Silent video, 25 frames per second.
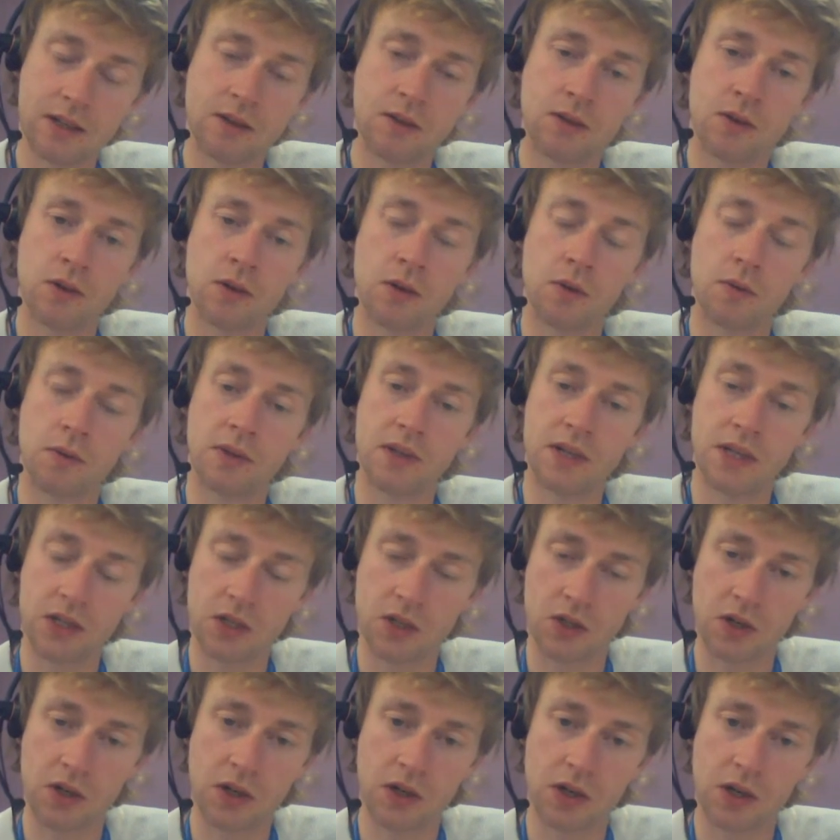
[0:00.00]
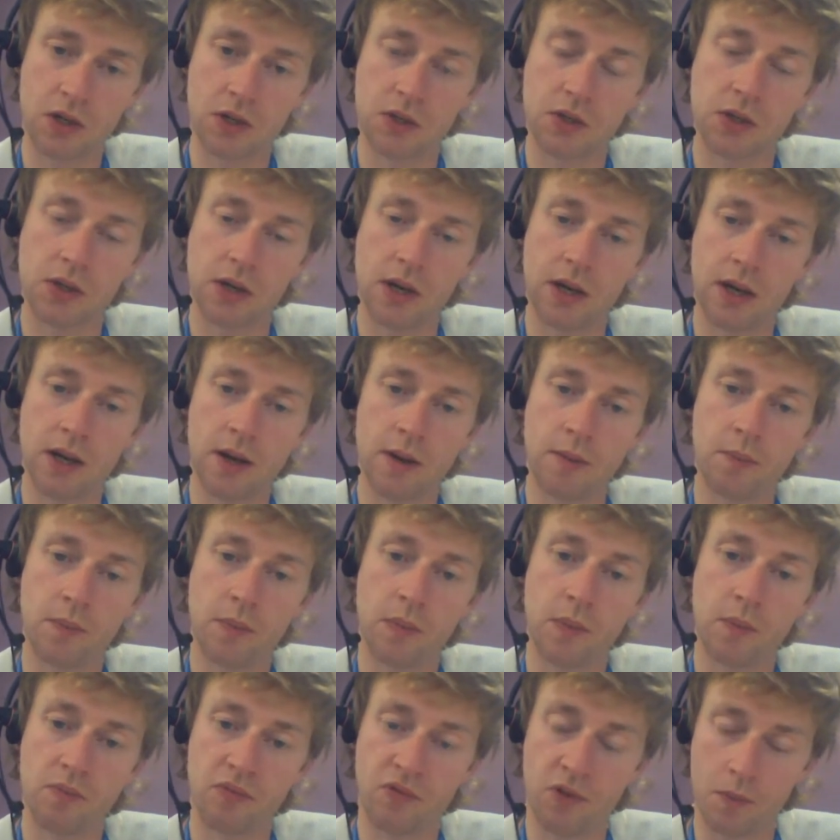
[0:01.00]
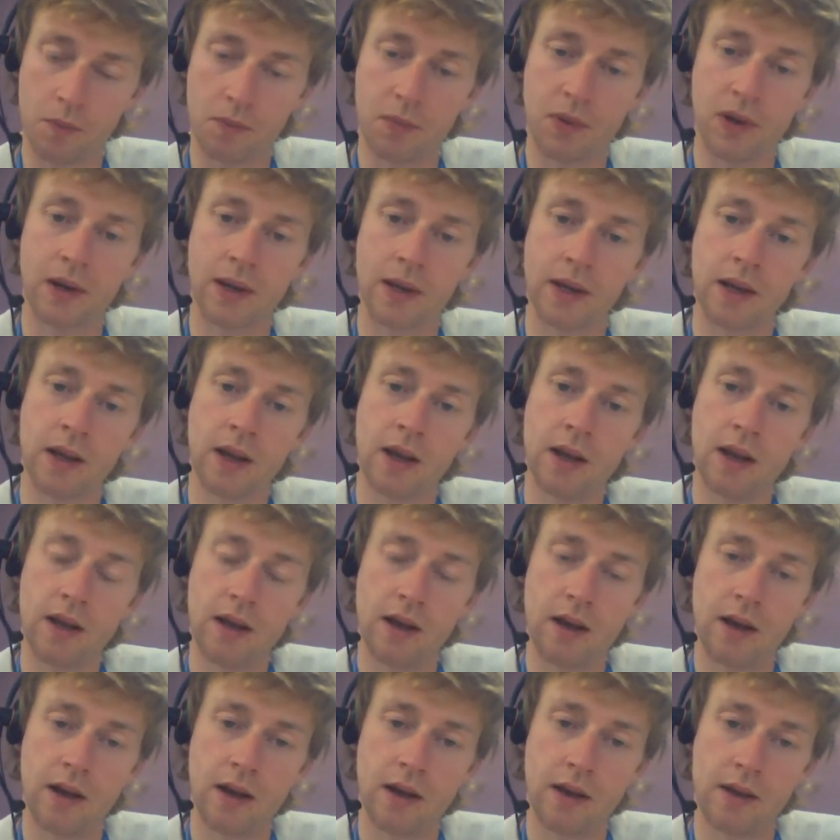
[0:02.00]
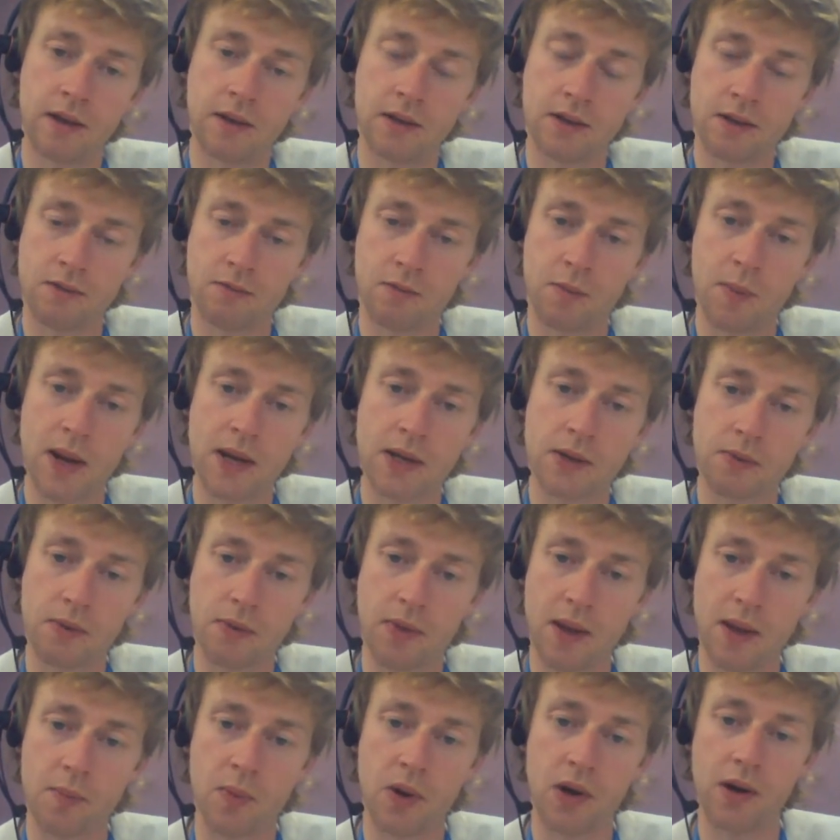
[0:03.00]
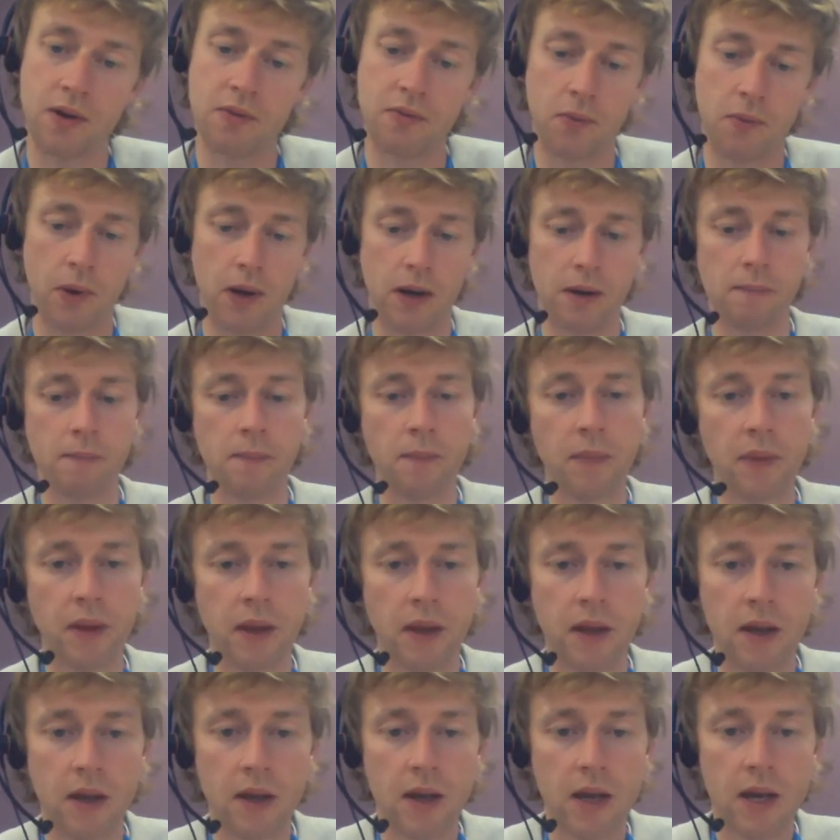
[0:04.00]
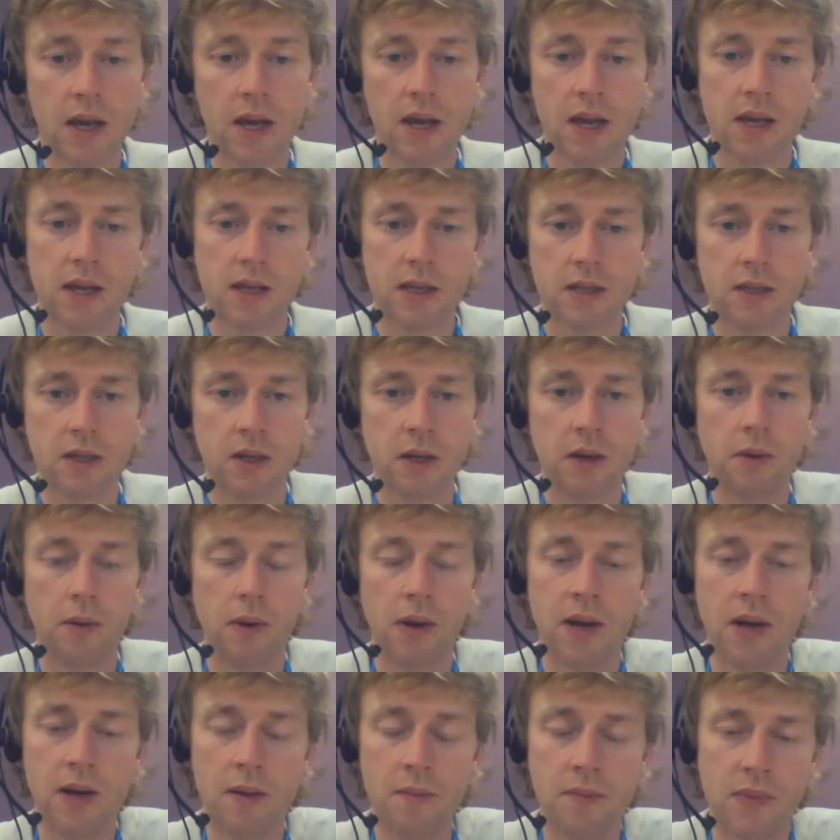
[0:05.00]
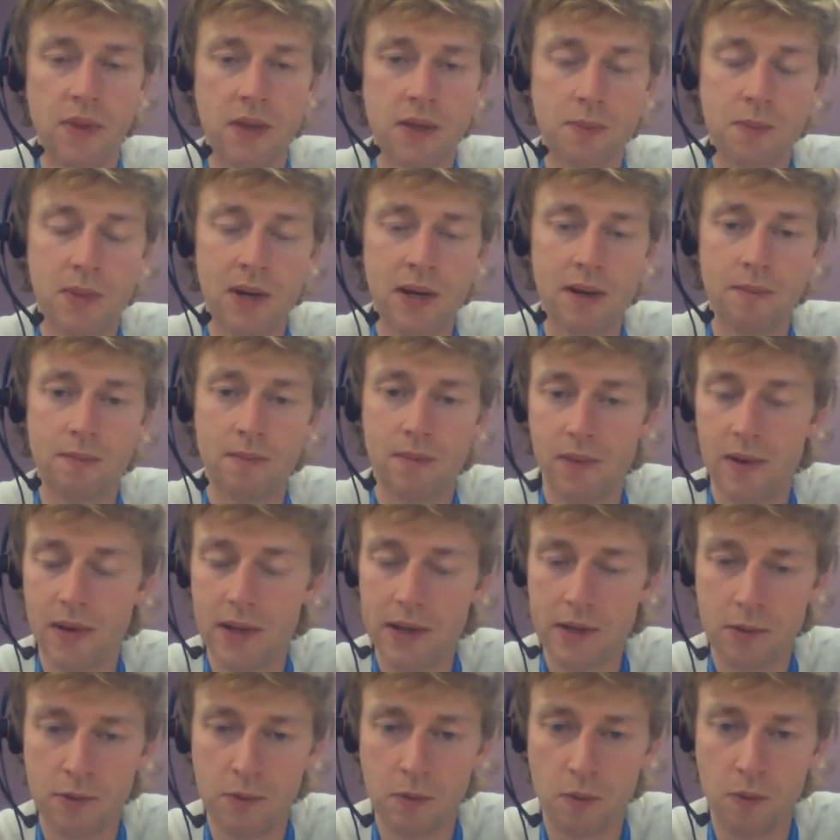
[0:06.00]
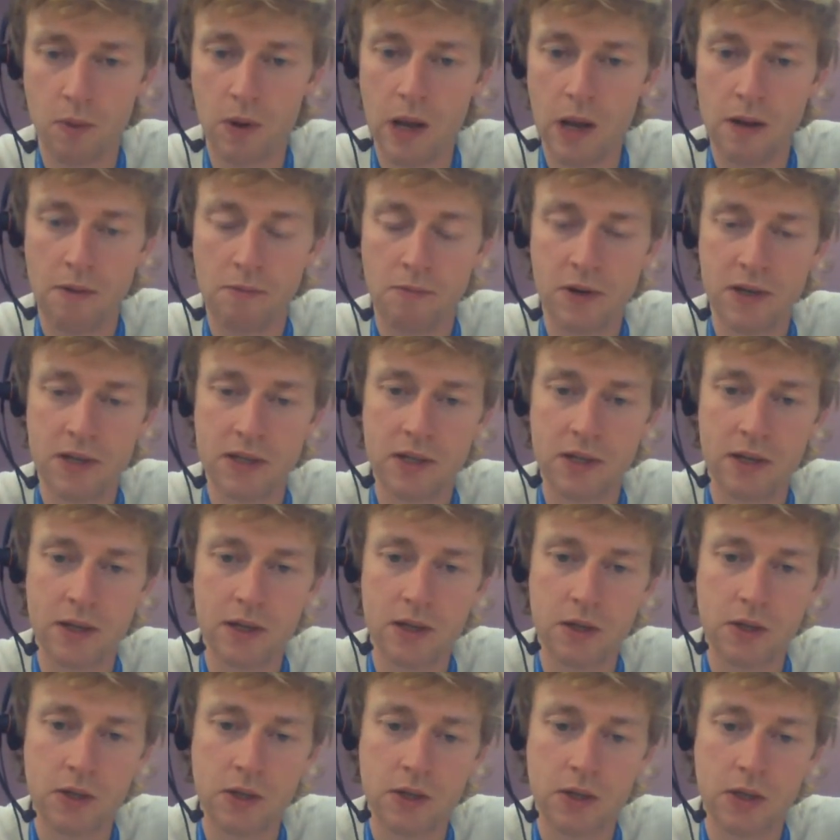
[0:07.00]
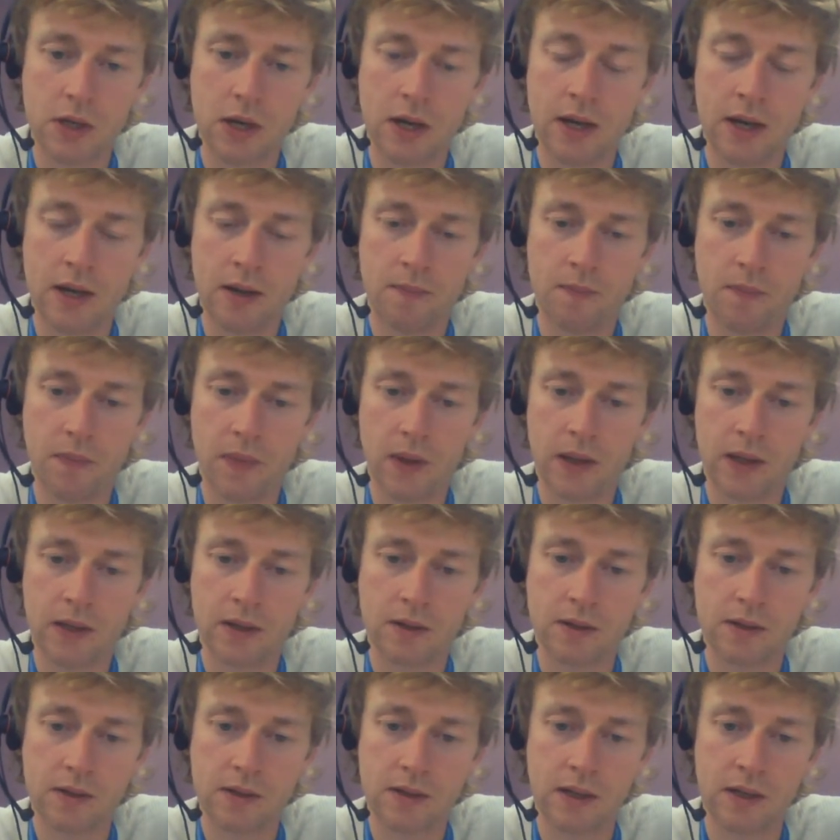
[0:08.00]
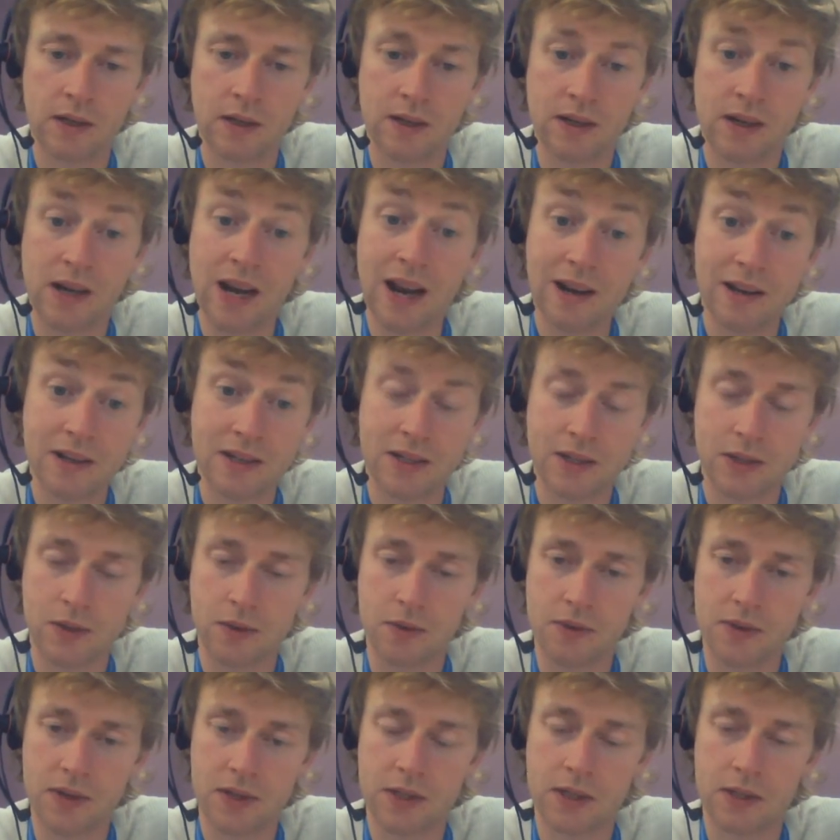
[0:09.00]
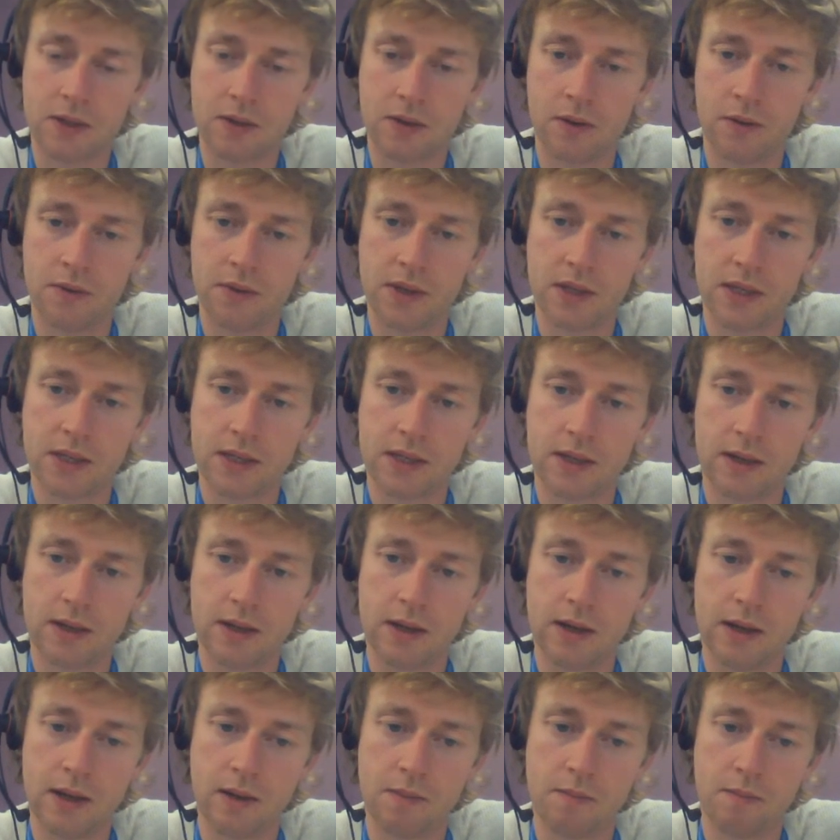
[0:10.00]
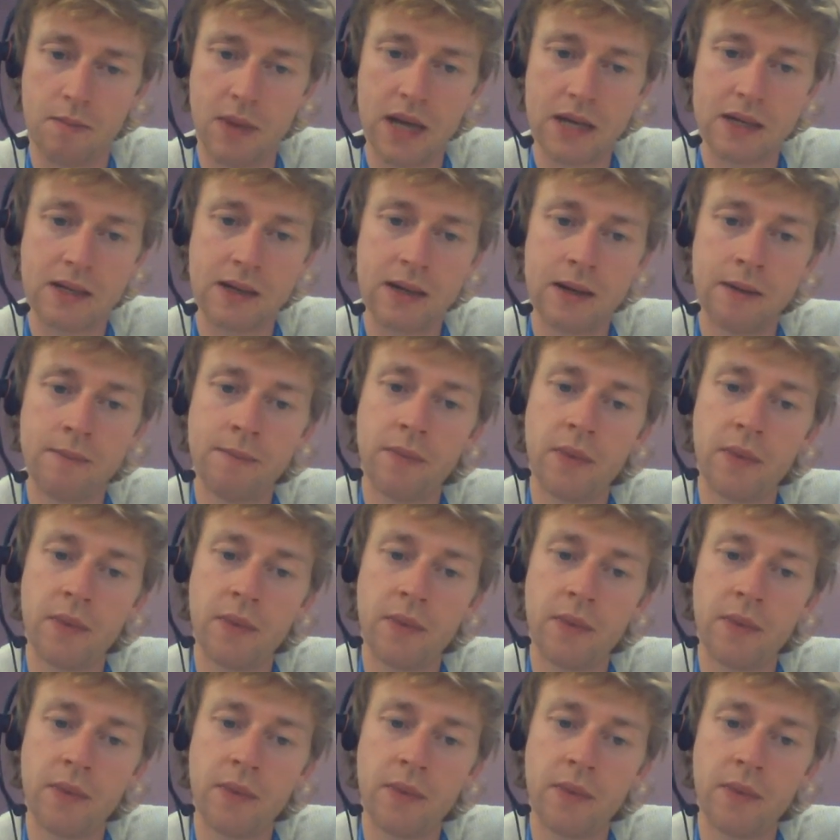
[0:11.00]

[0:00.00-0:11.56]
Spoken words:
to discharge promptly into the remainder of their pathway. So there's been little research and analysis on this matter.